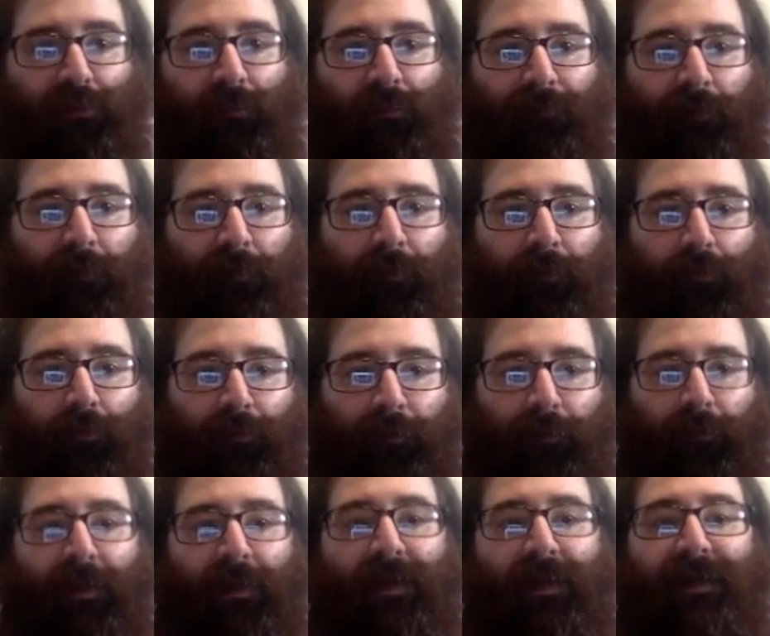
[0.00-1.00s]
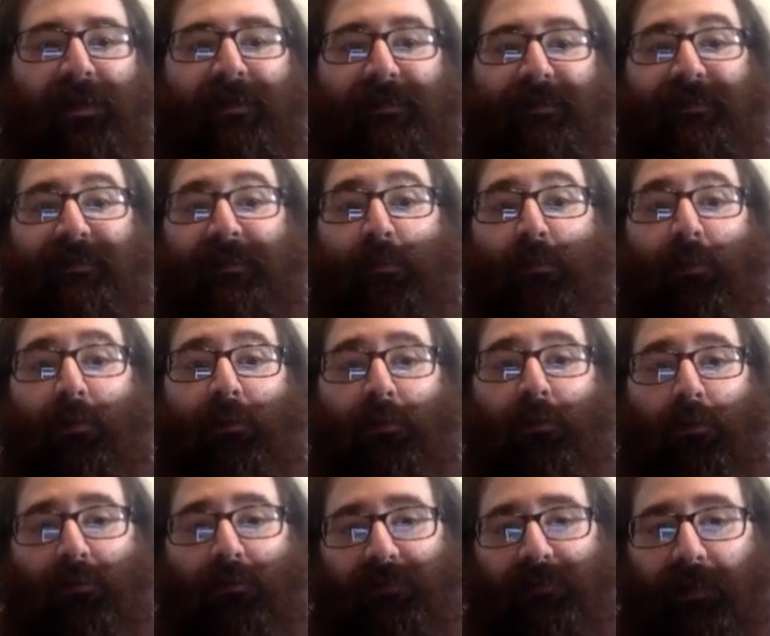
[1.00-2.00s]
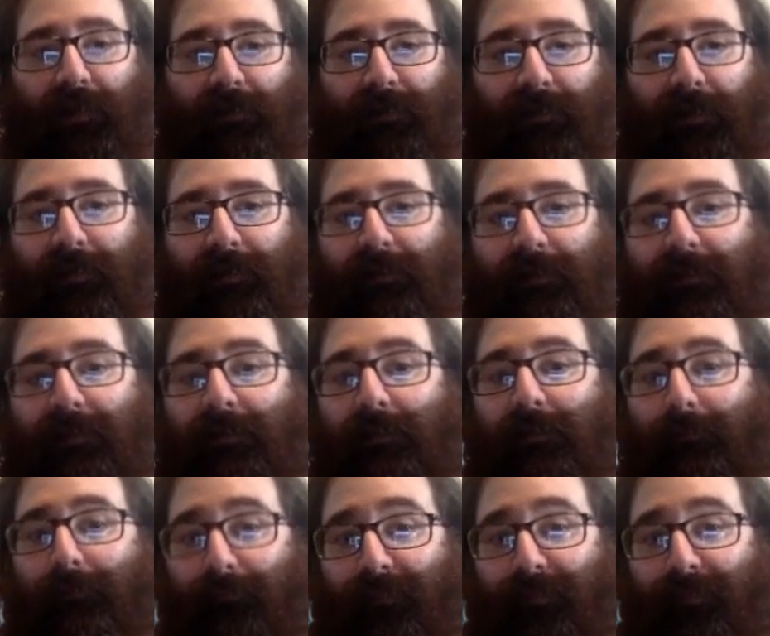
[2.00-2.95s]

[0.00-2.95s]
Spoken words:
We found that earlier. C1 cosine 10t